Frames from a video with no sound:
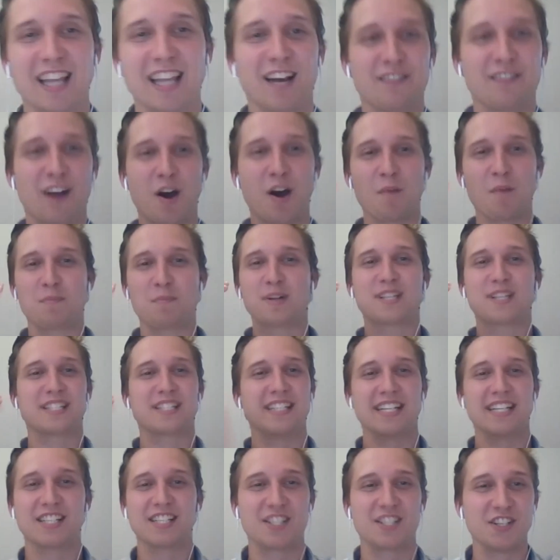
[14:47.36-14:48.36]
love how
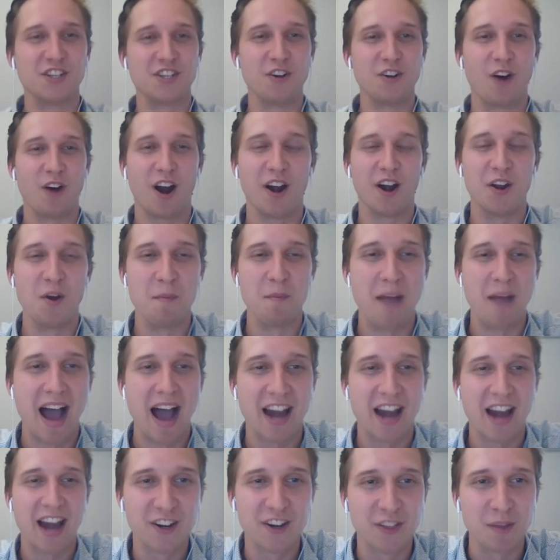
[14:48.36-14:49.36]
persistent you are, no
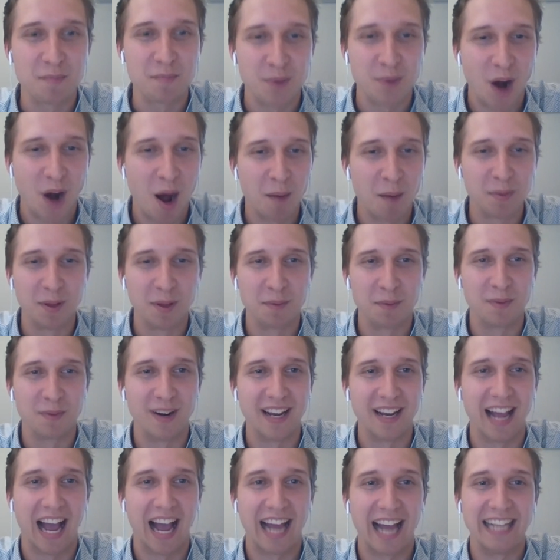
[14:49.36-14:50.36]
matter the problem,
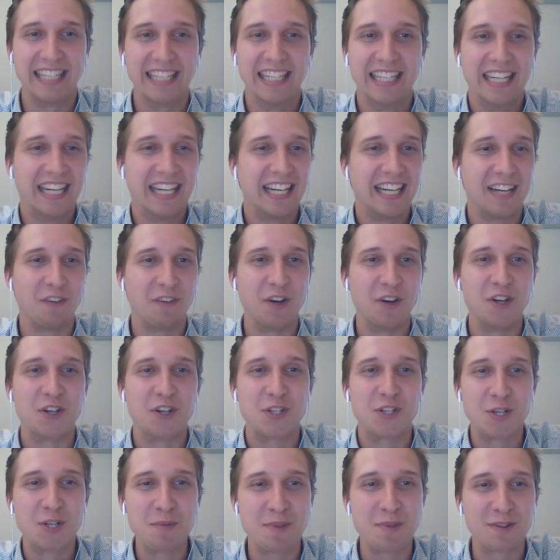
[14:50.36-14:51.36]
right? When your
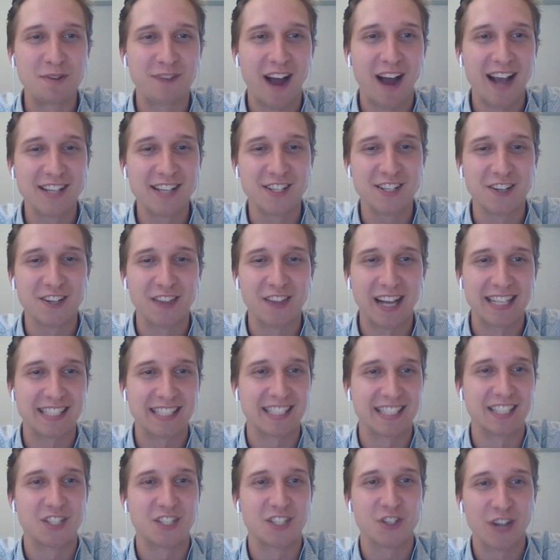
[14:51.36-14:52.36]
supervisor,
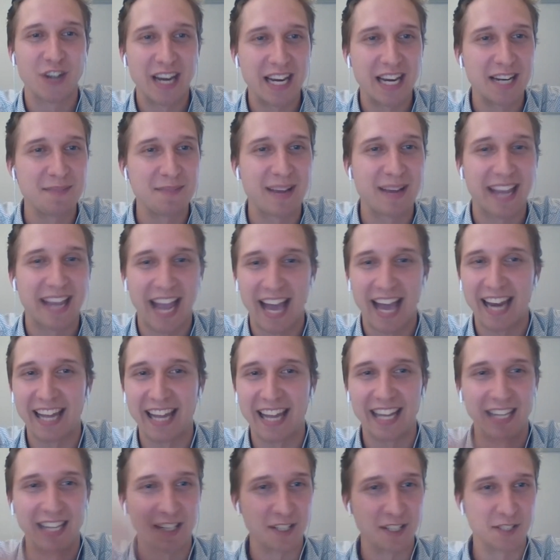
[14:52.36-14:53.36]
that's a trained
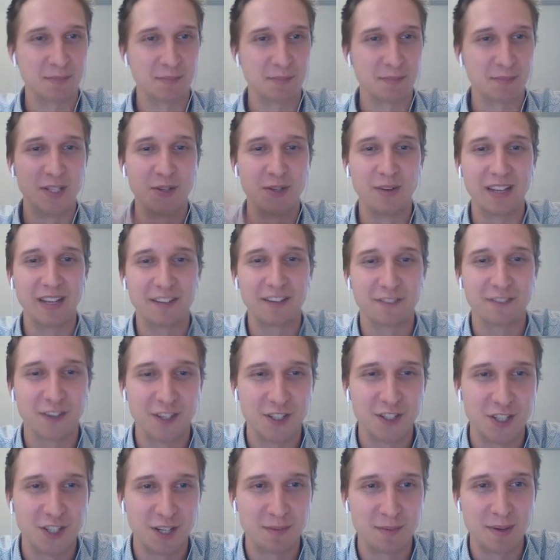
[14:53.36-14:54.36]
mechanic, he's been doing it for
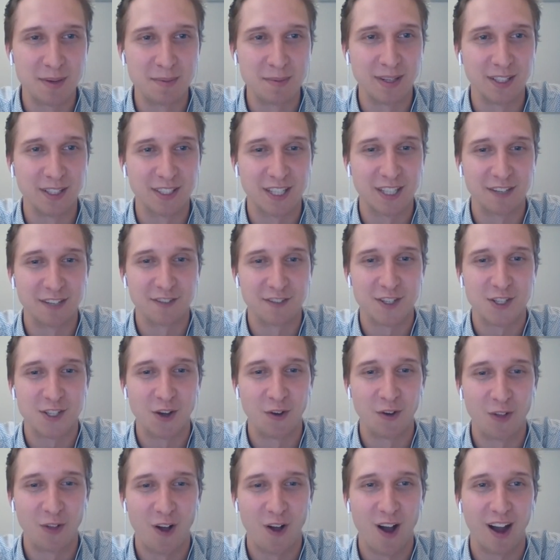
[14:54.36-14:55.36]
the German military for
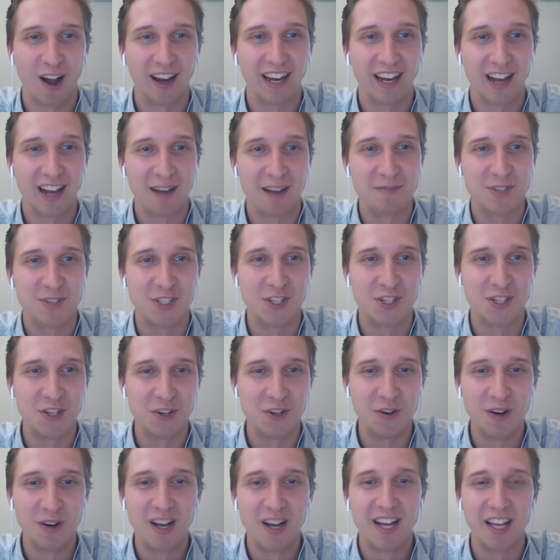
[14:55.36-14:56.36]
so long, comes to
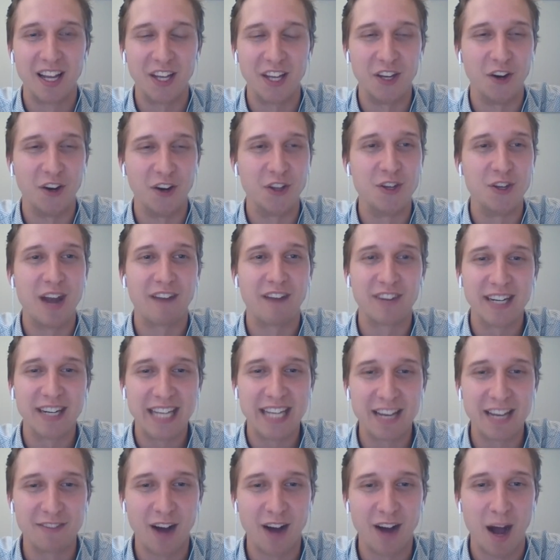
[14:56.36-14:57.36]
you, you never
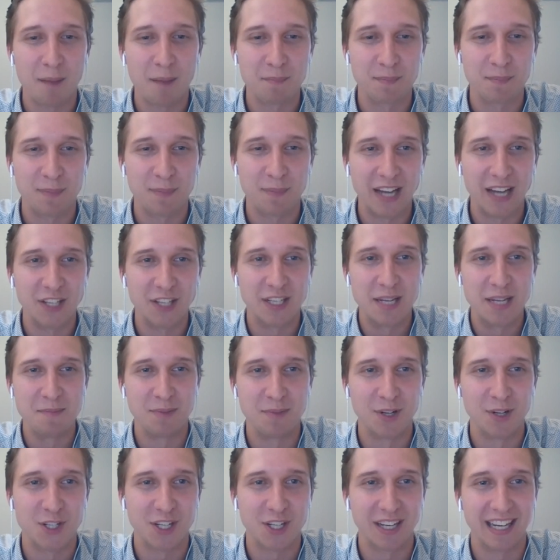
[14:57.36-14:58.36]
give up and you keep
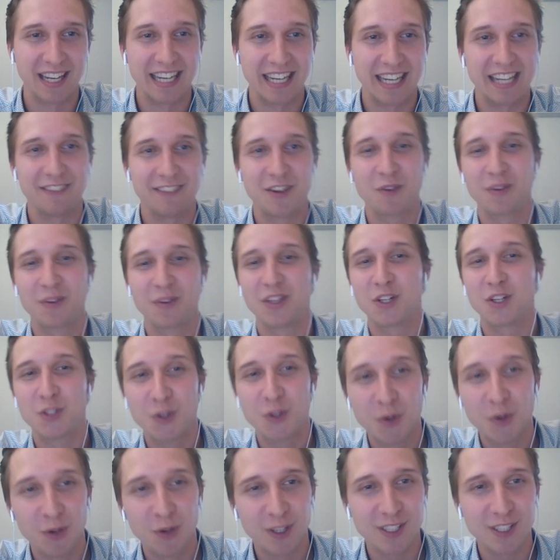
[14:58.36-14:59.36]
pushing in. Even when the
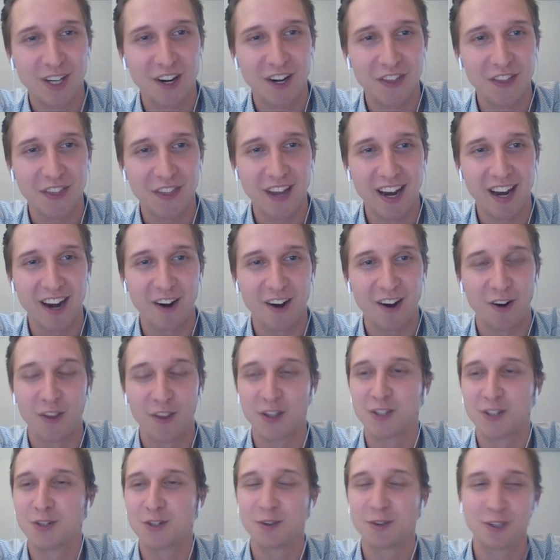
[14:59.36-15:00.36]
tools aren't there or
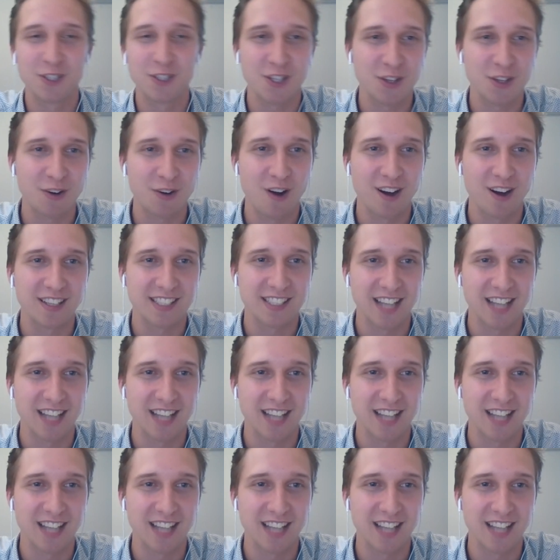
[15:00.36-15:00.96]
the tools are the wrong